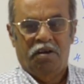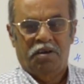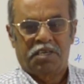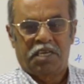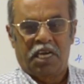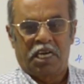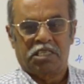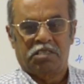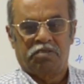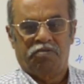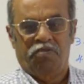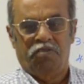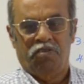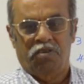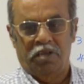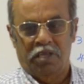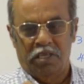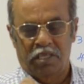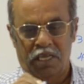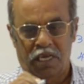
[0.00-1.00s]

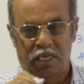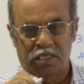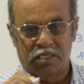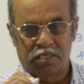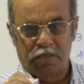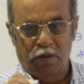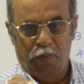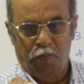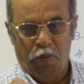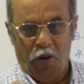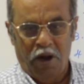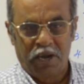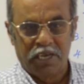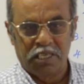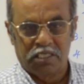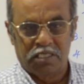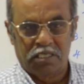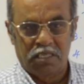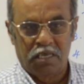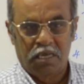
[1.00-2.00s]
tactful
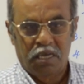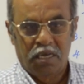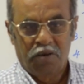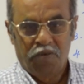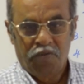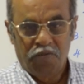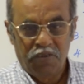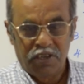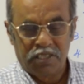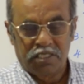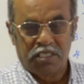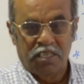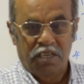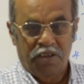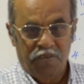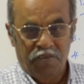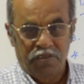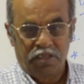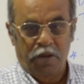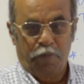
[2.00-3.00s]
points which
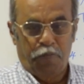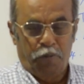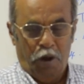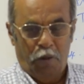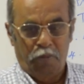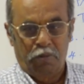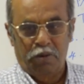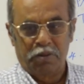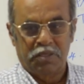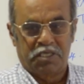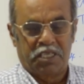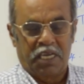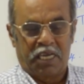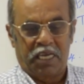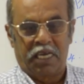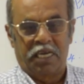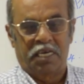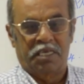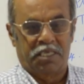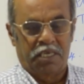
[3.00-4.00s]
the problem is
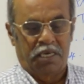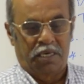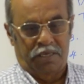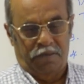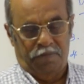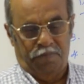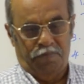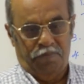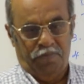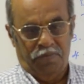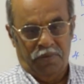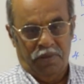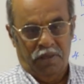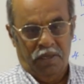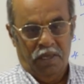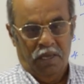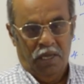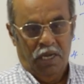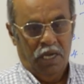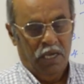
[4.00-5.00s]
taking a turn?
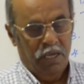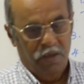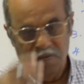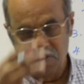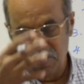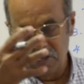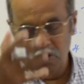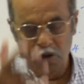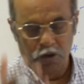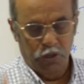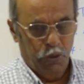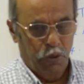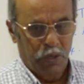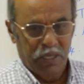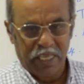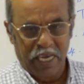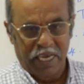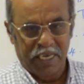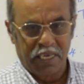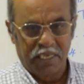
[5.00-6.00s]
When you are
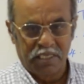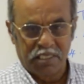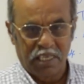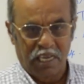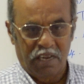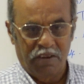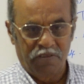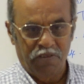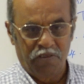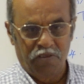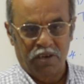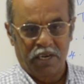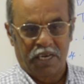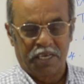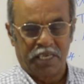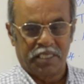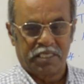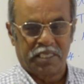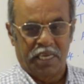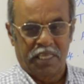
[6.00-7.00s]
doing that itself, you will
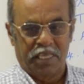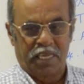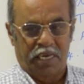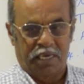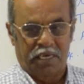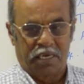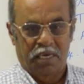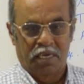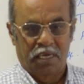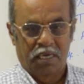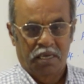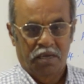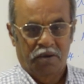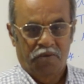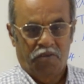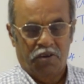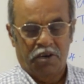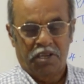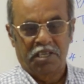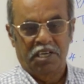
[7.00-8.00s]
understand that.
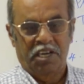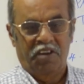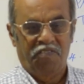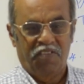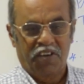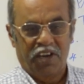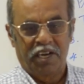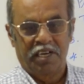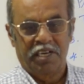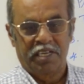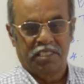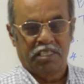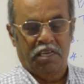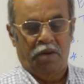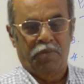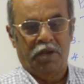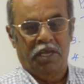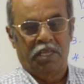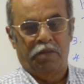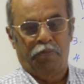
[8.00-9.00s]
What are the difficulties
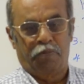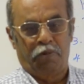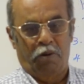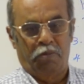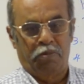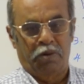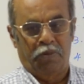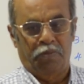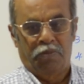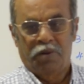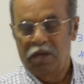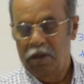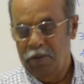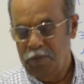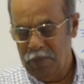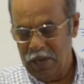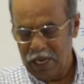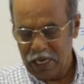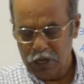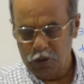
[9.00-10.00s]
coming in the problem?
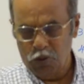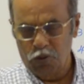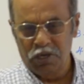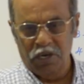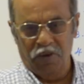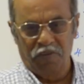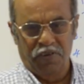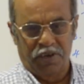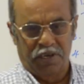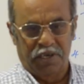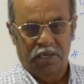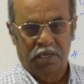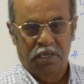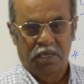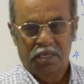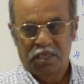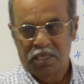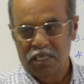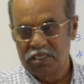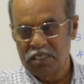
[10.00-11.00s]
Make a note of it.
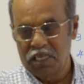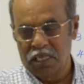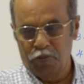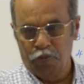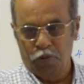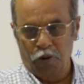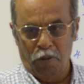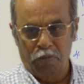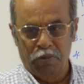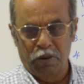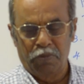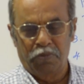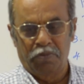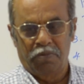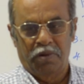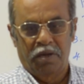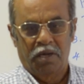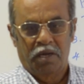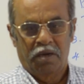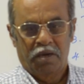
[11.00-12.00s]
These are the
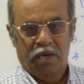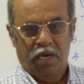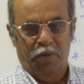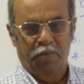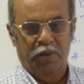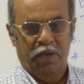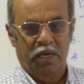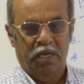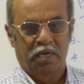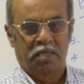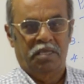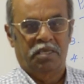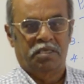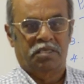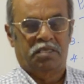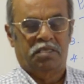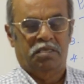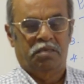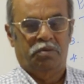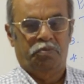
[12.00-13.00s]
problem coming in
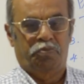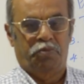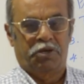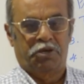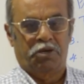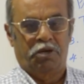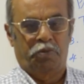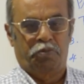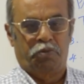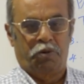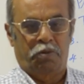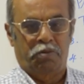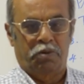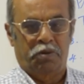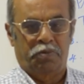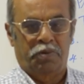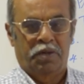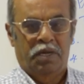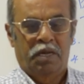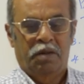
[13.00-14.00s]
this particular
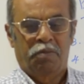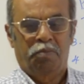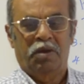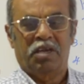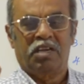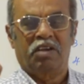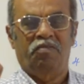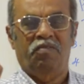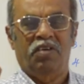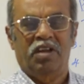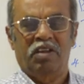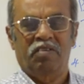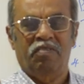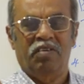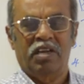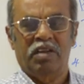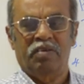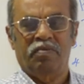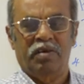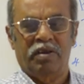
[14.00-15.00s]
problem. Make a
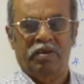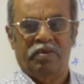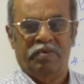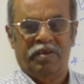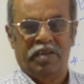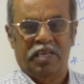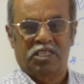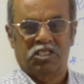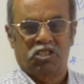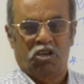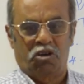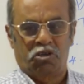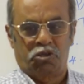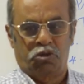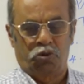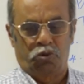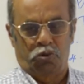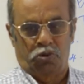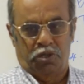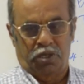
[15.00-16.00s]
very
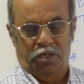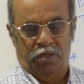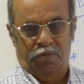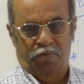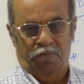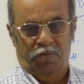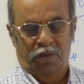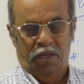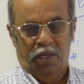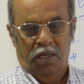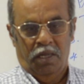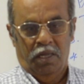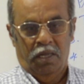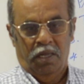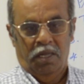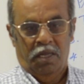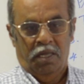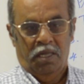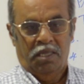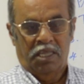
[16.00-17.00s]
short note.
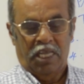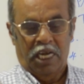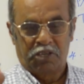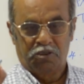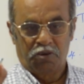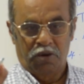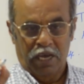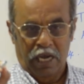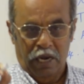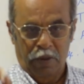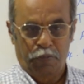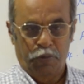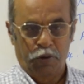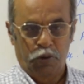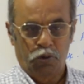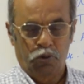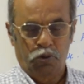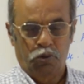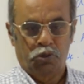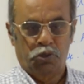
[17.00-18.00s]
That will help
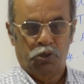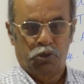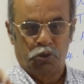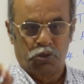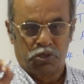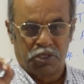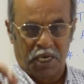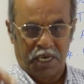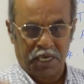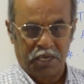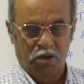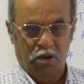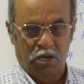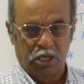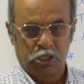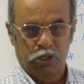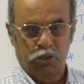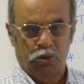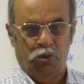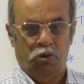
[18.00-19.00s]
you to study
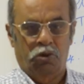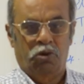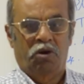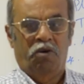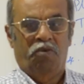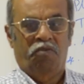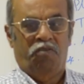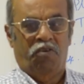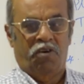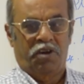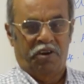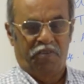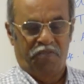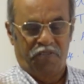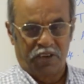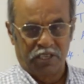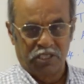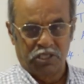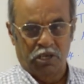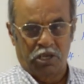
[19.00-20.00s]
also, for
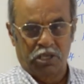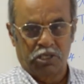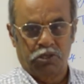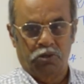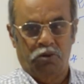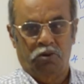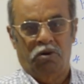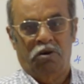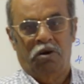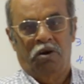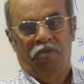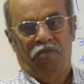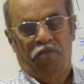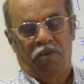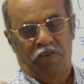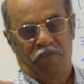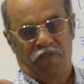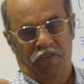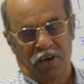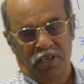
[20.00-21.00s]
reference also,
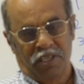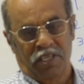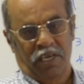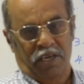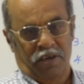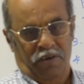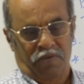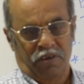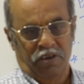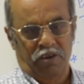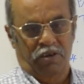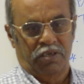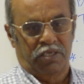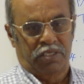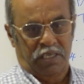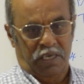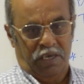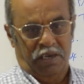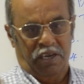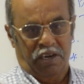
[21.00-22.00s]
for further, when you have
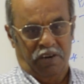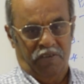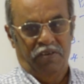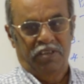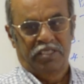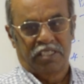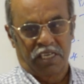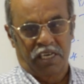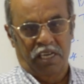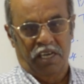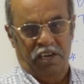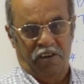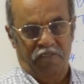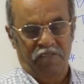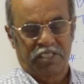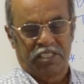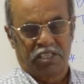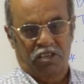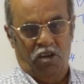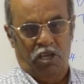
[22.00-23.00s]

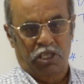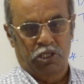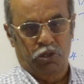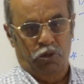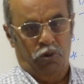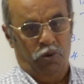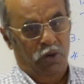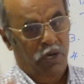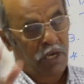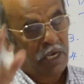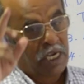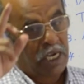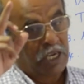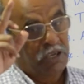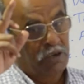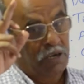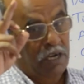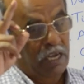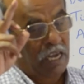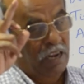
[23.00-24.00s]
revision also, it
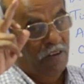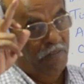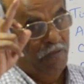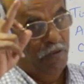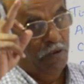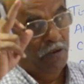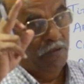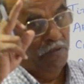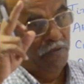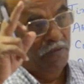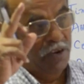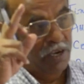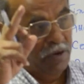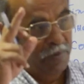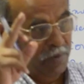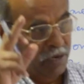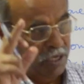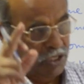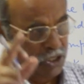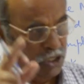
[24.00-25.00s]
will helpful very
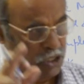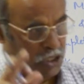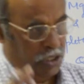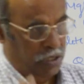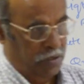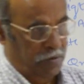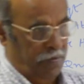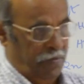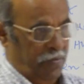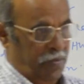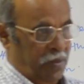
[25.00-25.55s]
much.